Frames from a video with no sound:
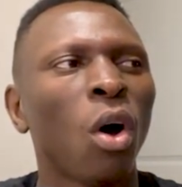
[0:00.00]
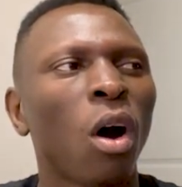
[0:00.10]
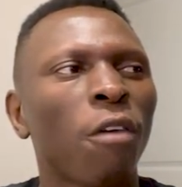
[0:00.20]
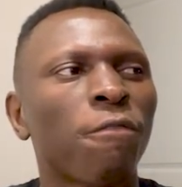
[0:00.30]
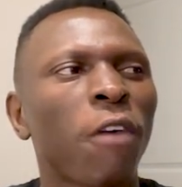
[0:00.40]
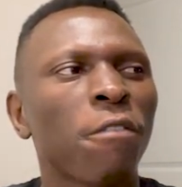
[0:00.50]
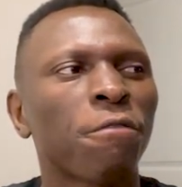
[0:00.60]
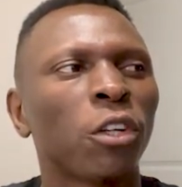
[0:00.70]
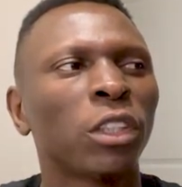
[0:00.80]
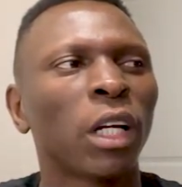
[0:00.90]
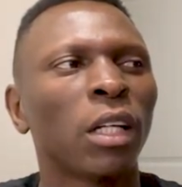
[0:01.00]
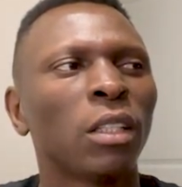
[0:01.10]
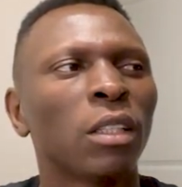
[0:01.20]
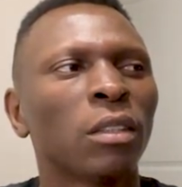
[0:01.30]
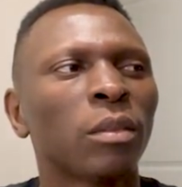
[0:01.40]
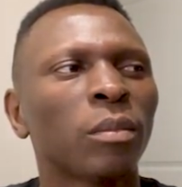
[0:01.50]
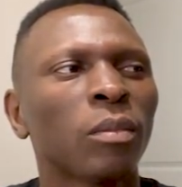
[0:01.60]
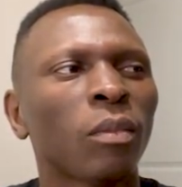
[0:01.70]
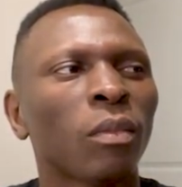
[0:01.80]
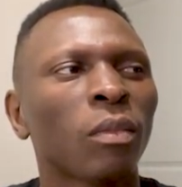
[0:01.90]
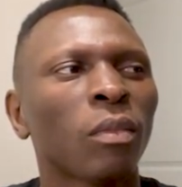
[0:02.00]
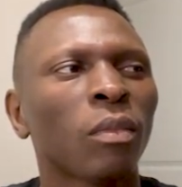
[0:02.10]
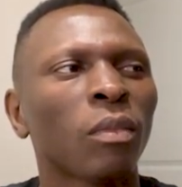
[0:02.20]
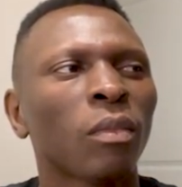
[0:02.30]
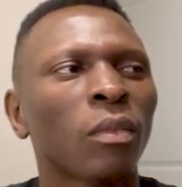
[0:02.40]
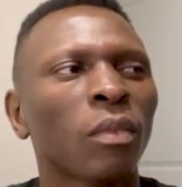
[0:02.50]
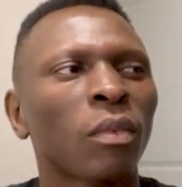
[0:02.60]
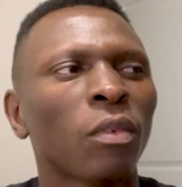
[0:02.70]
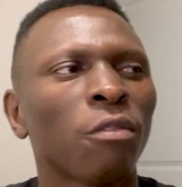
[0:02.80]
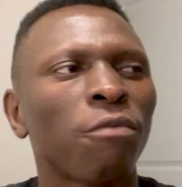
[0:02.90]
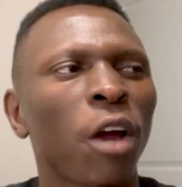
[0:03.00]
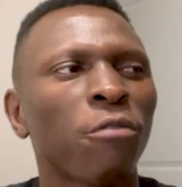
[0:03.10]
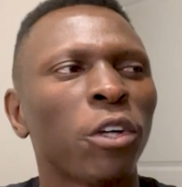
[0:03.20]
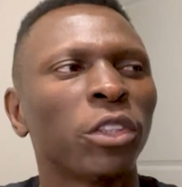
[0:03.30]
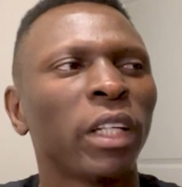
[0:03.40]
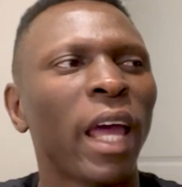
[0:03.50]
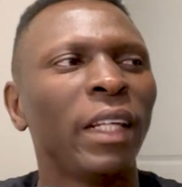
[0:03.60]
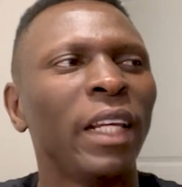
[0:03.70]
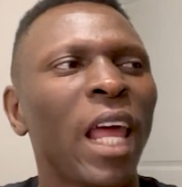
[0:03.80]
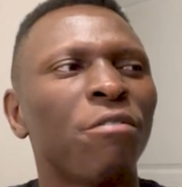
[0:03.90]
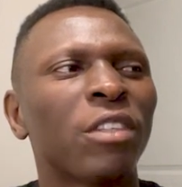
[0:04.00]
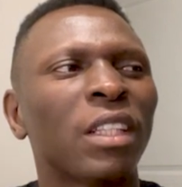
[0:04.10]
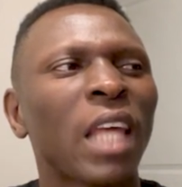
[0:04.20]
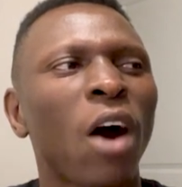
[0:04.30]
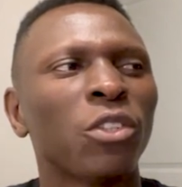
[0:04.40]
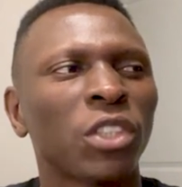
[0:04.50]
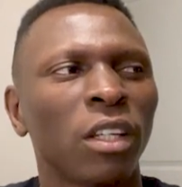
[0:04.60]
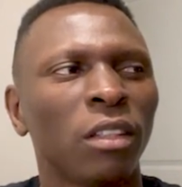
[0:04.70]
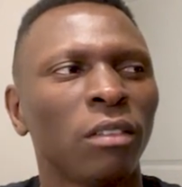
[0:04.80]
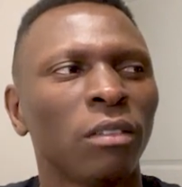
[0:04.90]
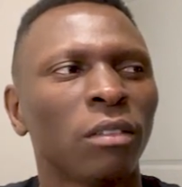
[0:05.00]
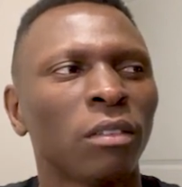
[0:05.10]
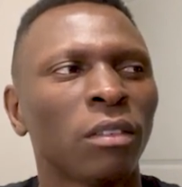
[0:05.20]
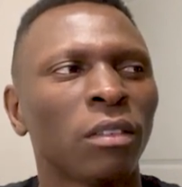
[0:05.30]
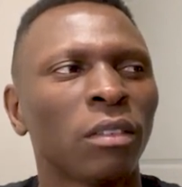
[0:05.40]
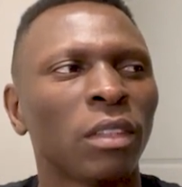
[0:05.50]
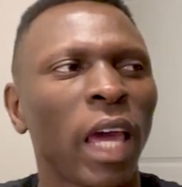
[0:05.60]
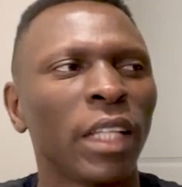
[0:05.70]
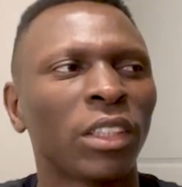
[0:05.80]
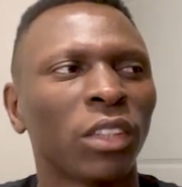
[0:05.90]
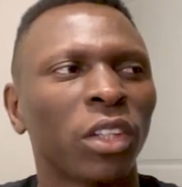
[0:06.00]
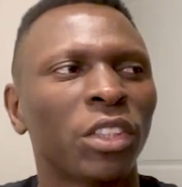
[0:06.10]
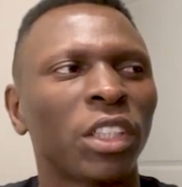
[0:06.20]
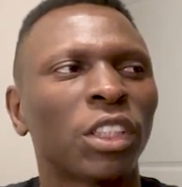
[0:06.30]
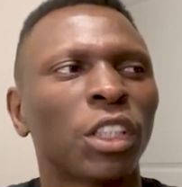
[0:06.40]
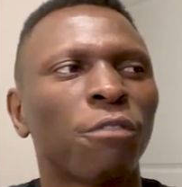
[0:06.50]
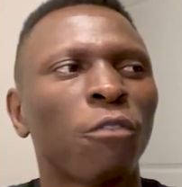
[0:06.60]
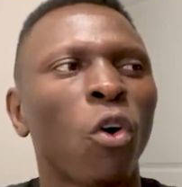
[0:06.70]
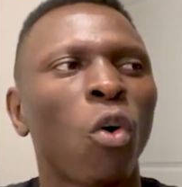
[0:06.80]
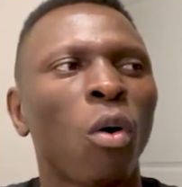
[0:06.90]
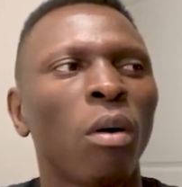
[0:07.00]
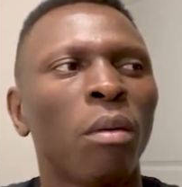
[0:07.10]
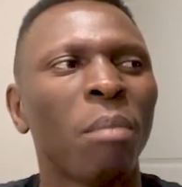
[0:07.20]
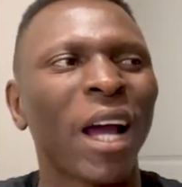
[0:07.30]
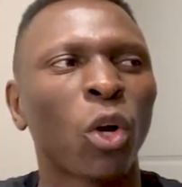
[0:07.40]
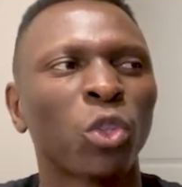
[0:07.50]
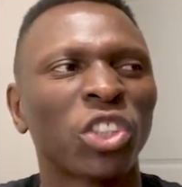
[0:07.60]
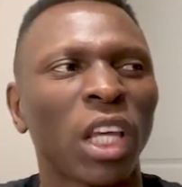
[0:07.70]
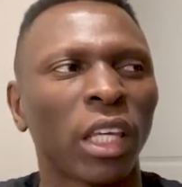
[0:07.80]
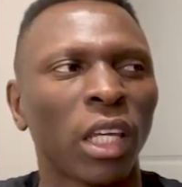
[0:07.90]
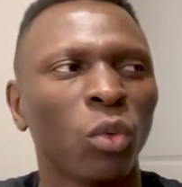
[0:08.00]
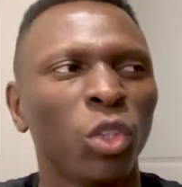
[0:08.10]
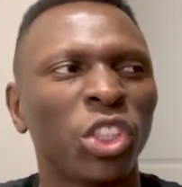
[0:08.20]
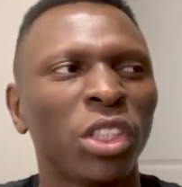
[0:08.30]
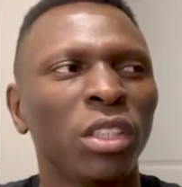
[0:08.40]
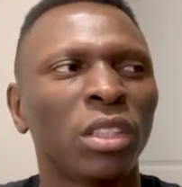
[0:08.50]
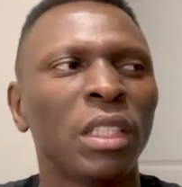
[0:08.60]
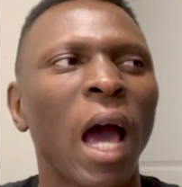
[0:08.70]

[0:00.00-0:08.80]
511,864 microsecond, which is the